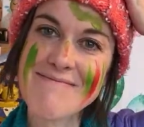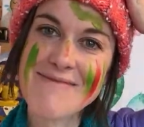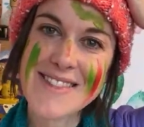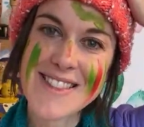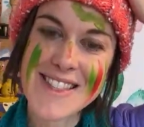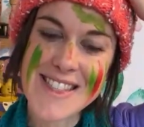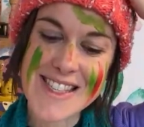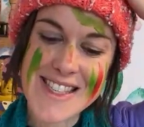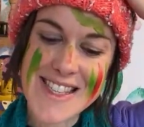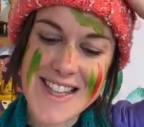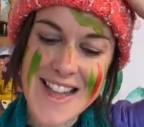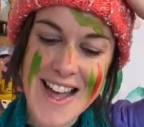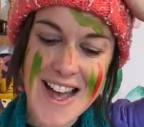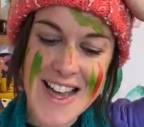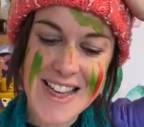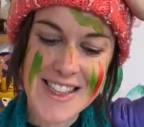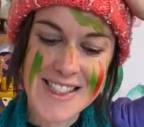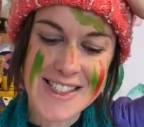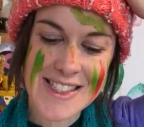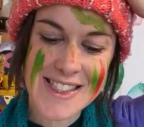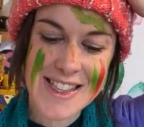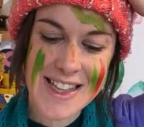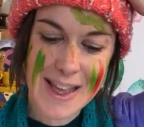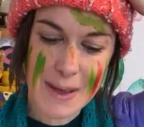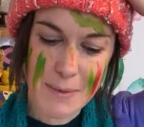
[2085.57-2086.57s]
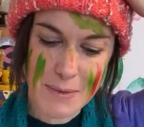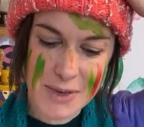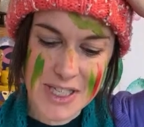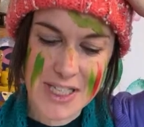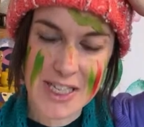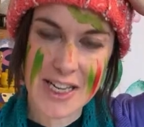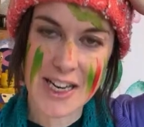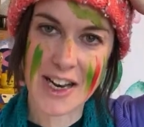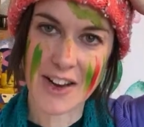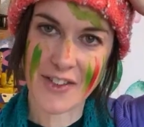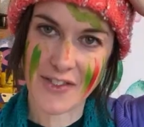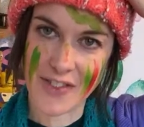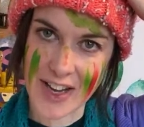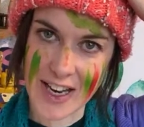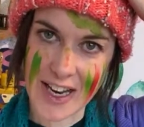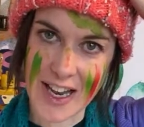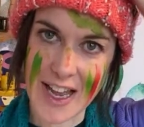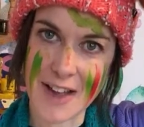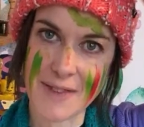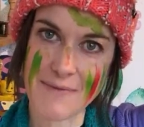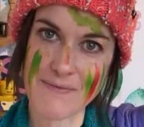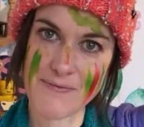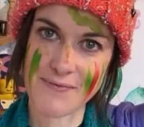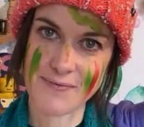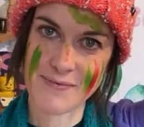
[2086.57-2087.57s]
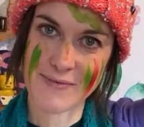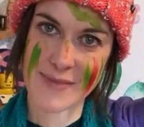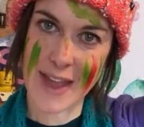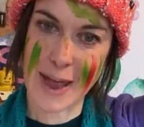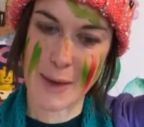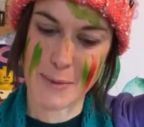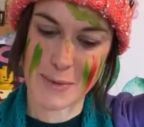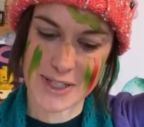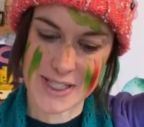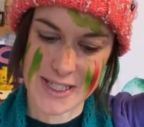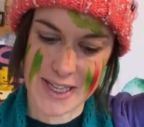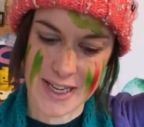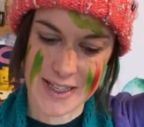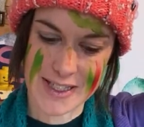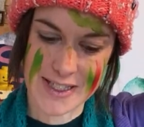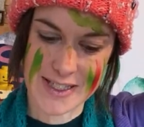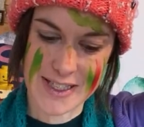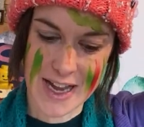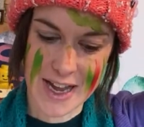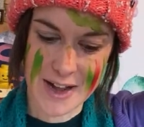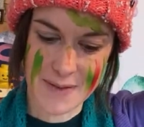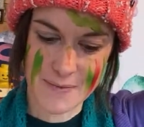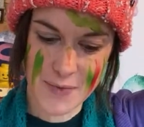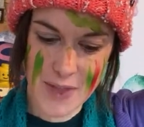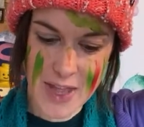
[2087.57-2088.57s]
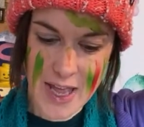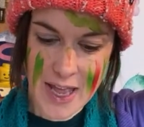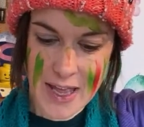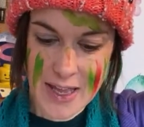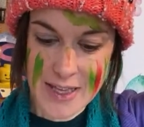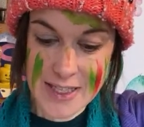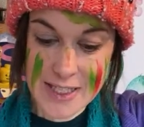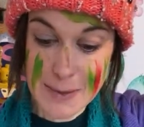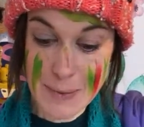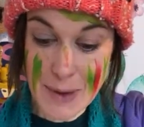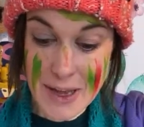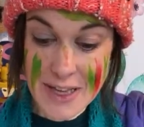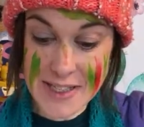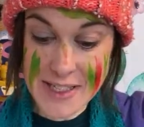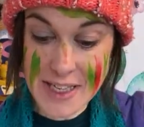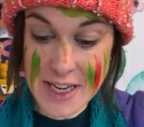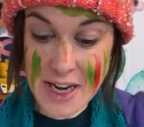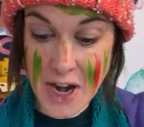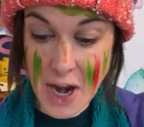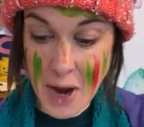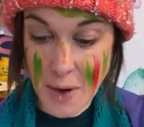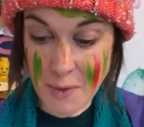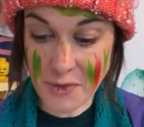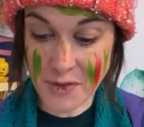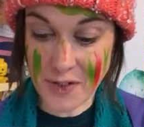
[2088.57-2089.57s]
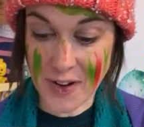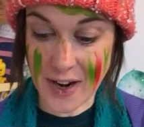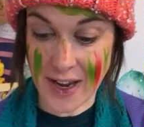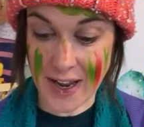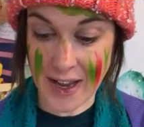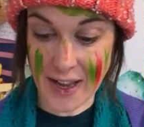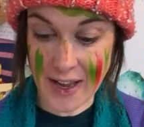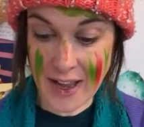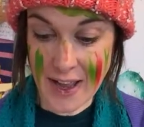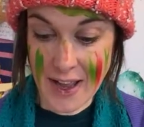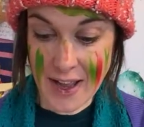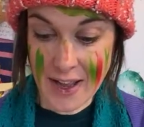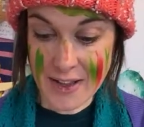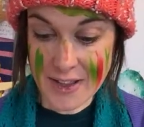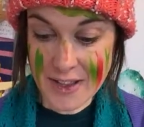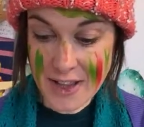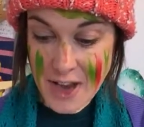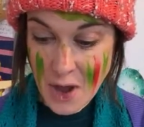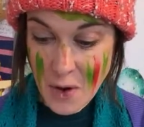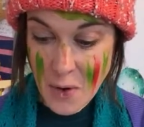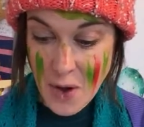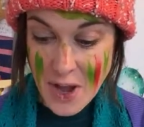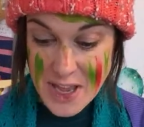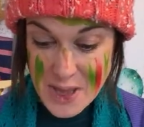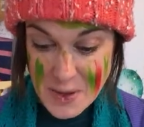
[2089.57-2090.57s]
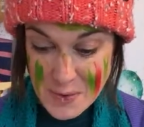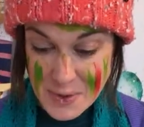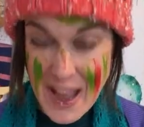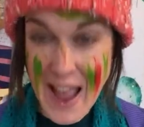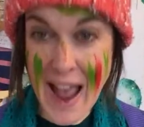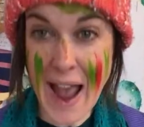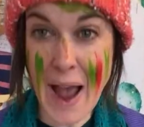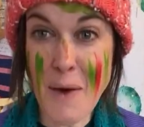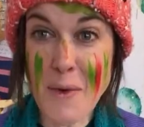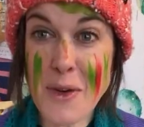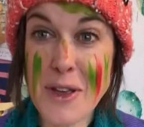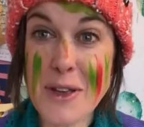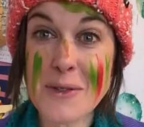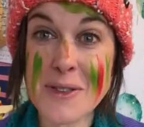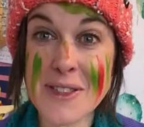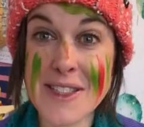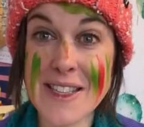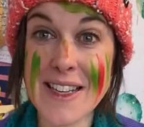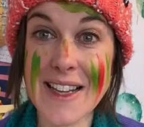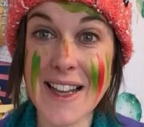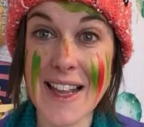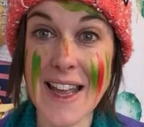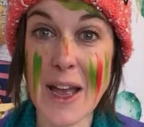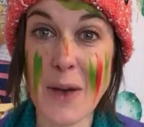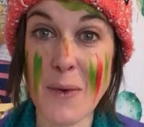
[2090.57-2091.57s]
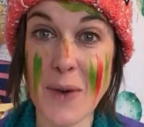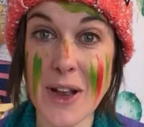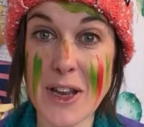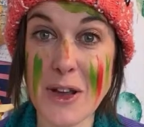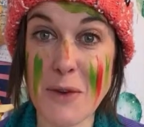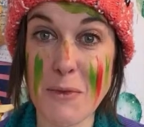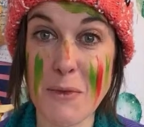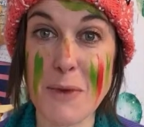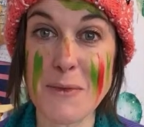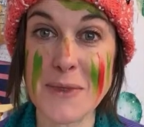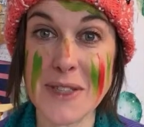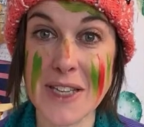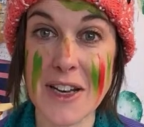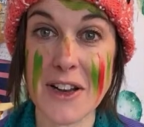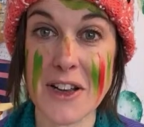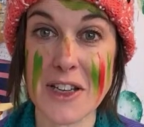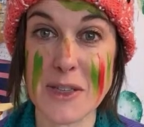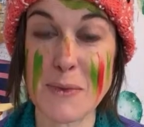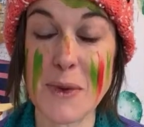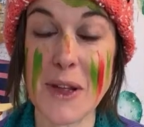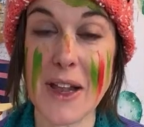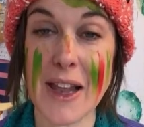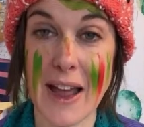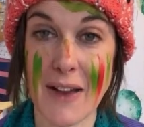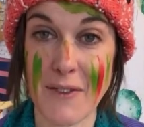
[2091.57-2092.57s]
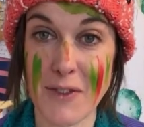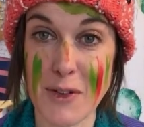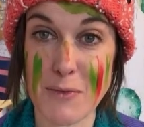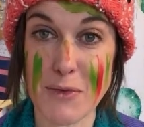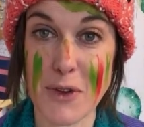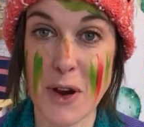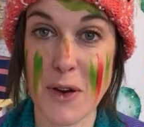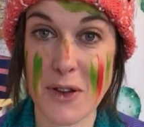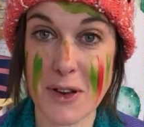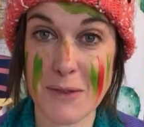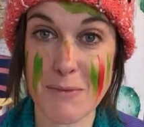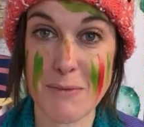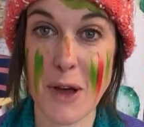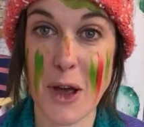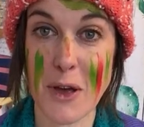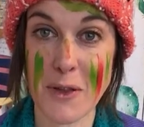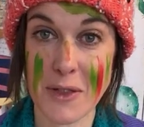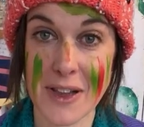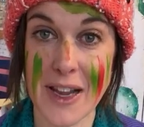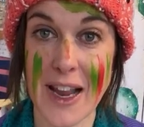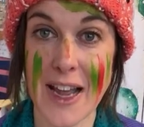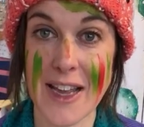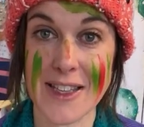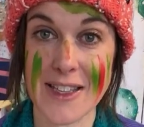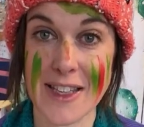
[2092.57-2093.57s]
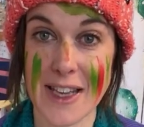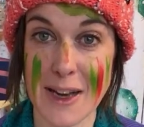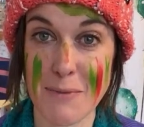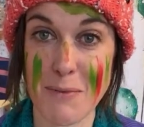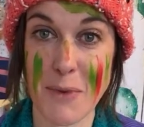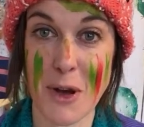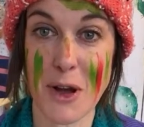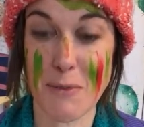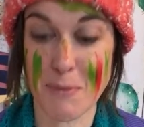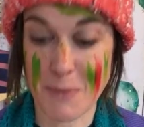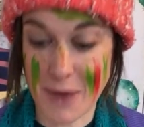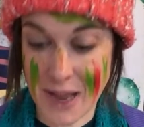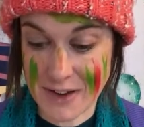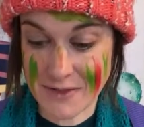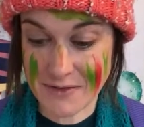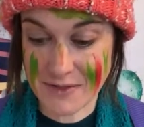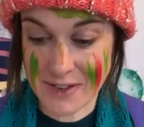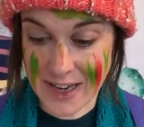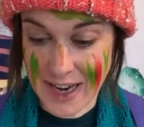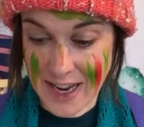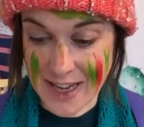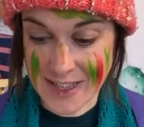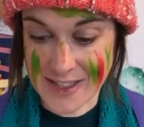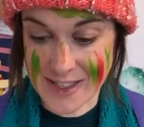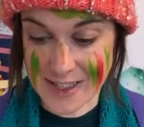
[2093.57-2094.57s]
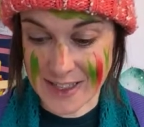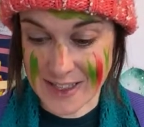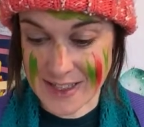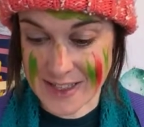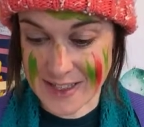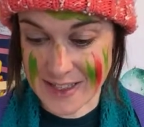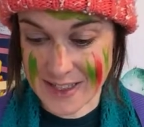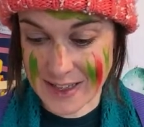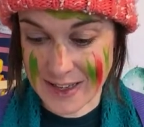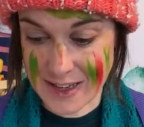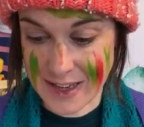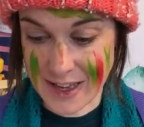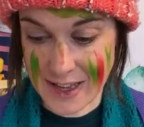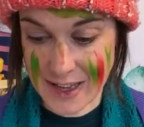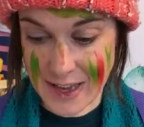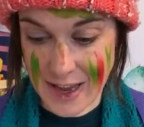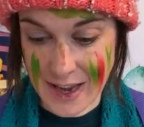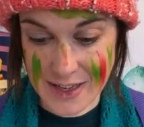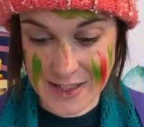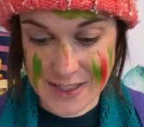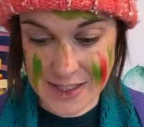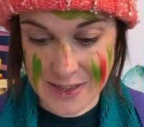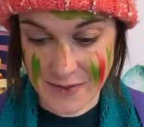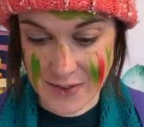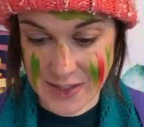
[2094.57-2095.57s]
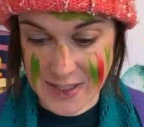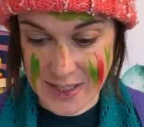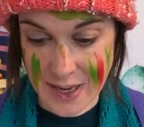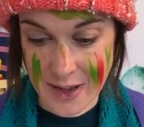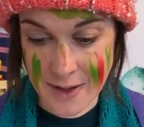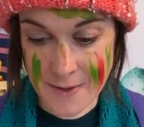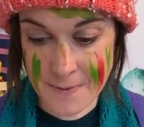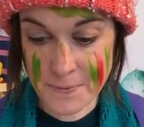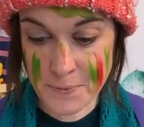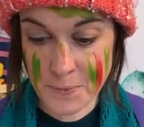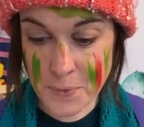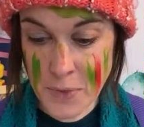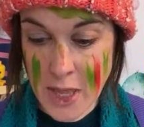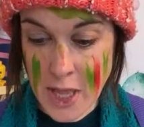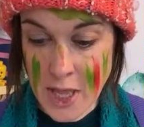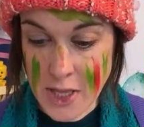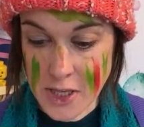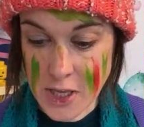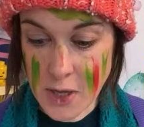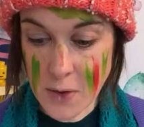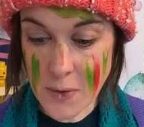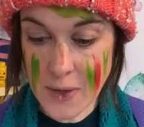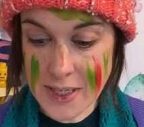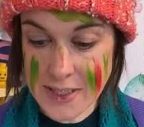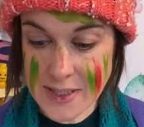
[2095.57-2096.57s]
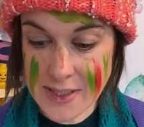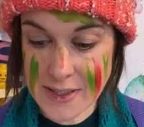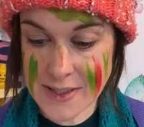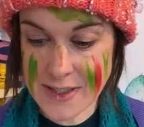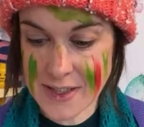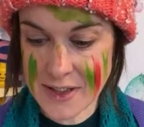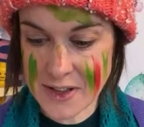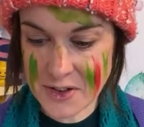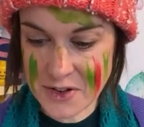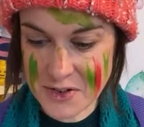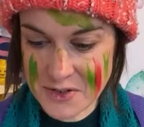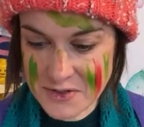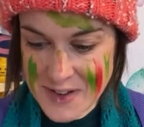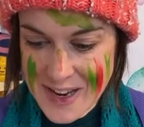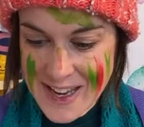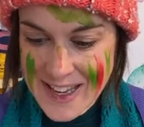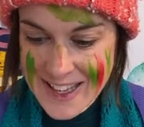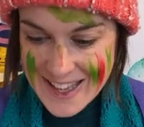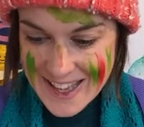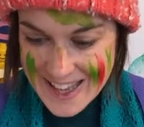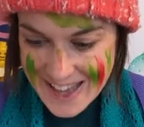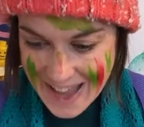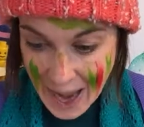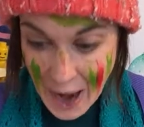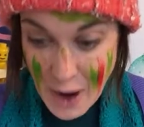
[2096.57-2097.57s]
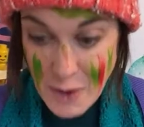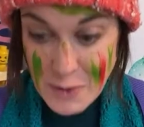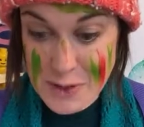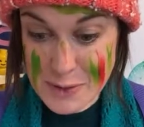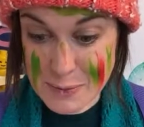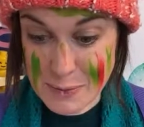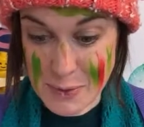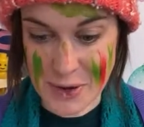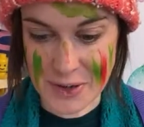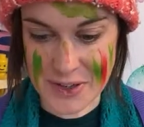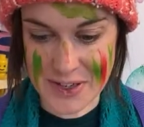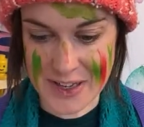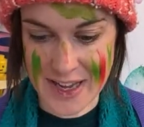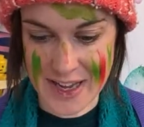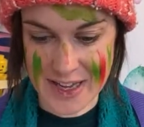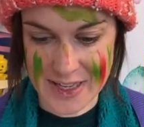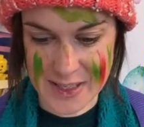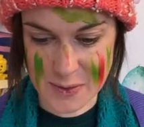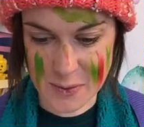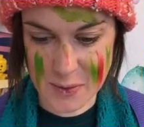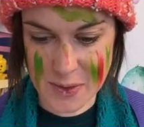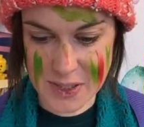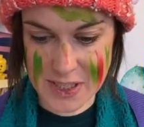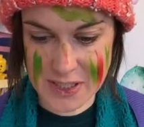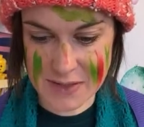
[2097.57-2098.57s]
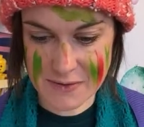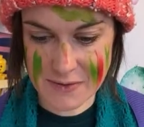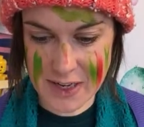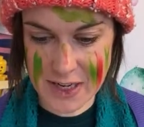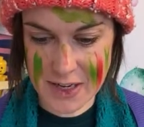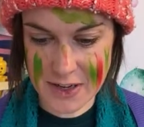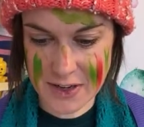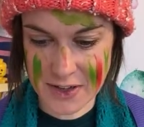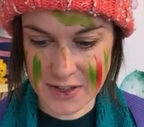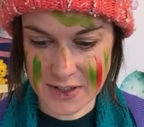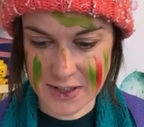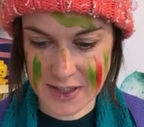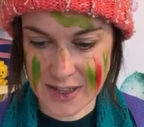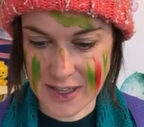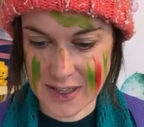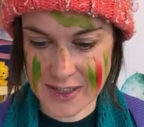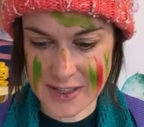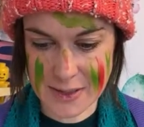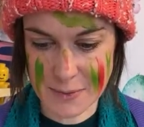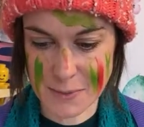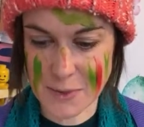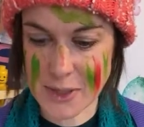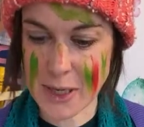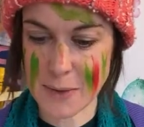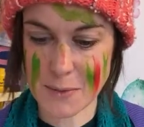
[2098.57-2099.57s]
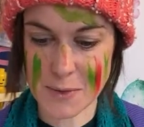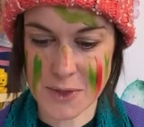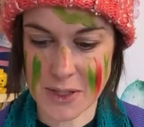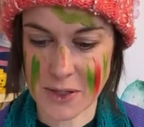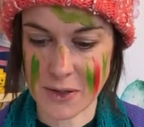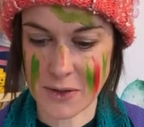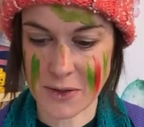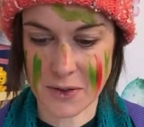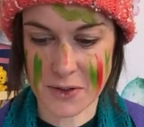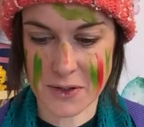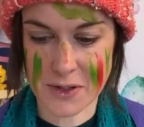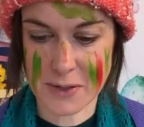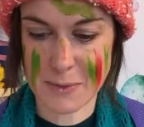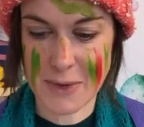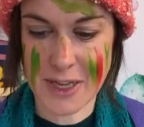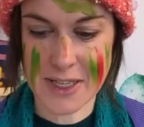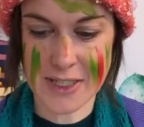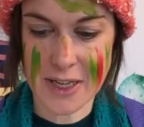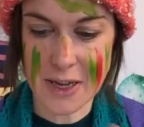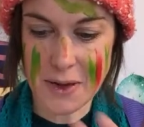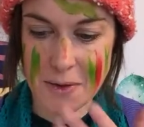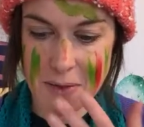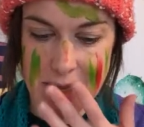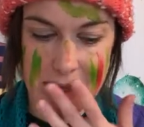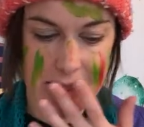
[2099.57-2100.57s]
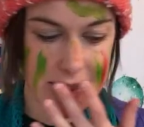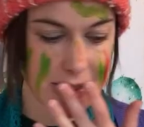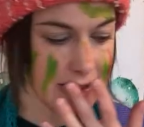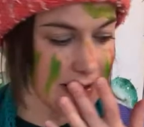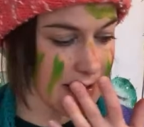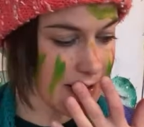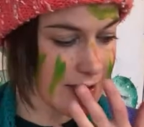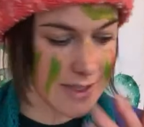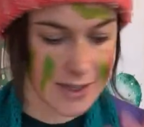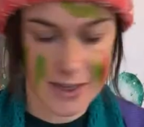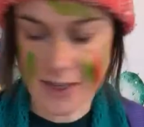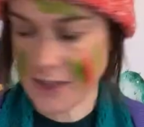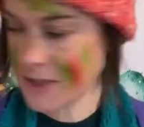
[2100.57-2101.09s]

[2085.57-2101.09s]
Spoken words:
It's nice. Imogen and Ophelia. Happy Science Day. Sebastian and Humphrey. No, how are you still here when your mum's in hospital having broken both legs in a bunk bed related activity. You listen to the Greeking Out podcast, which is really good, and they sometimes do Norse myths. Oh, that's good.